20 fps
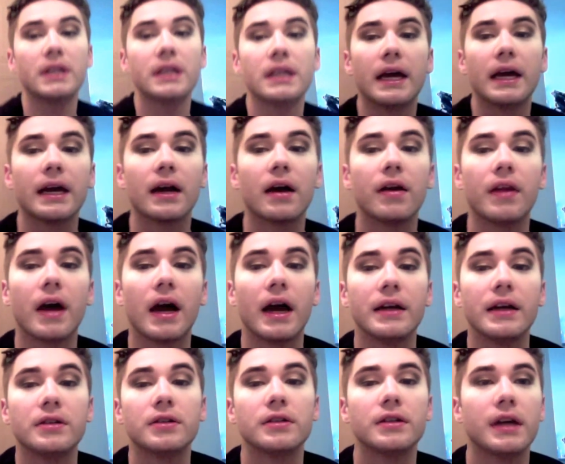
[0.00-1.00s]
like how the
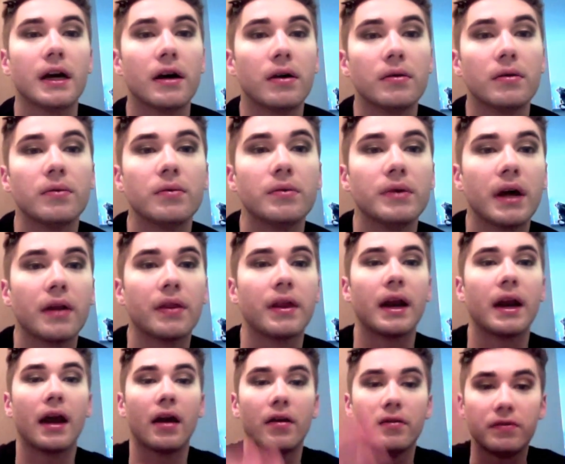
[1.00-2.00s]
eye turned out now that
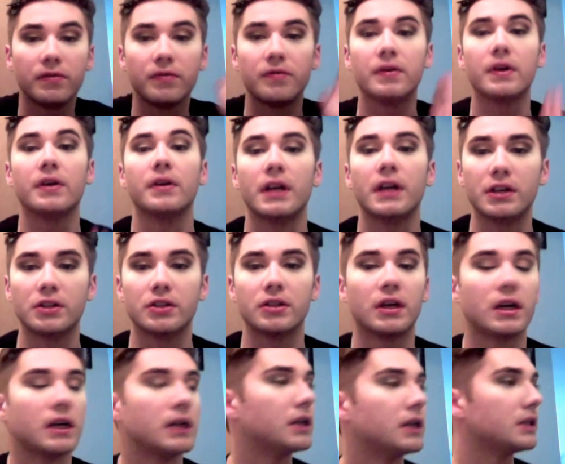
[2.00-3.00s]
I have foundation
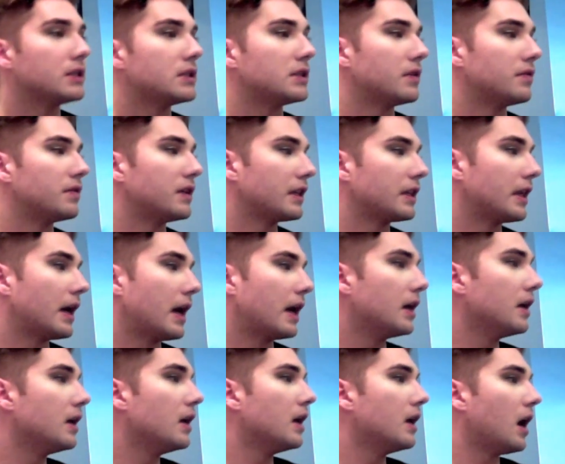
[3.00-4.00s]
on and stuff like that.
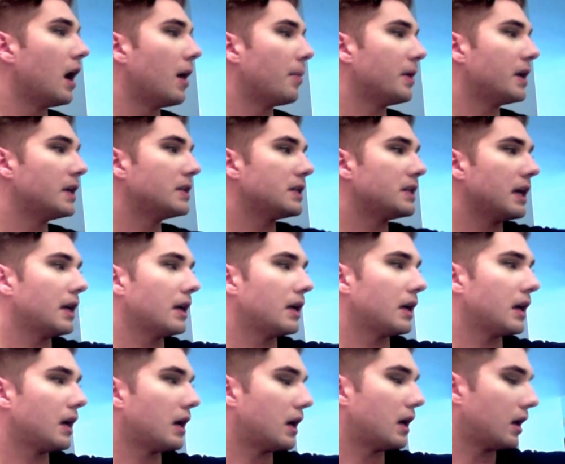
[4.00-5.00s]
I'm going to
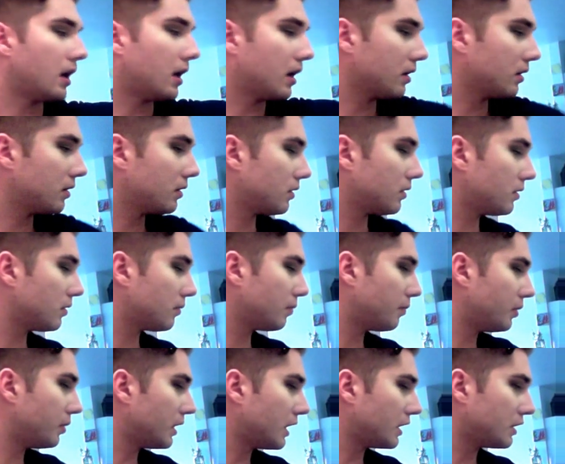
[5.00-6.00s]
take a
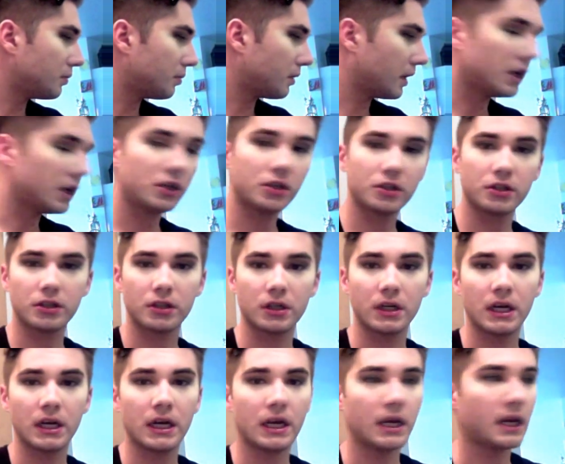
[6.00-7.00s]
blush brush
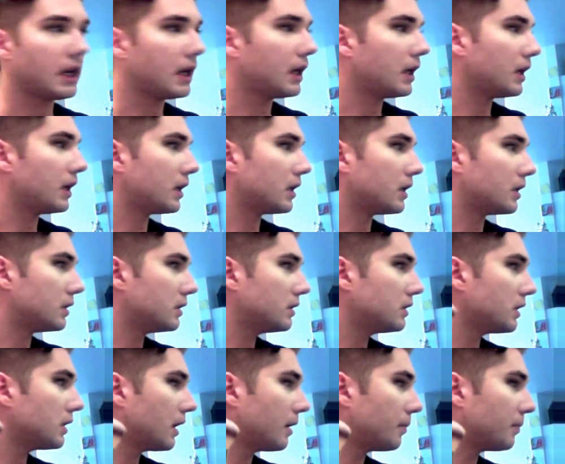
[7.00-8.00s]

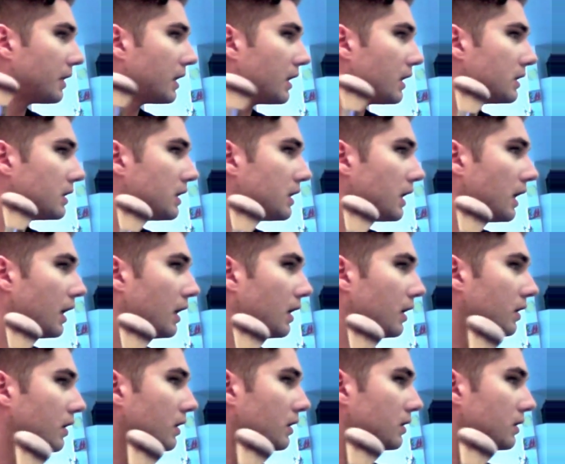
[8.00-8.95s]
and I'm going to take,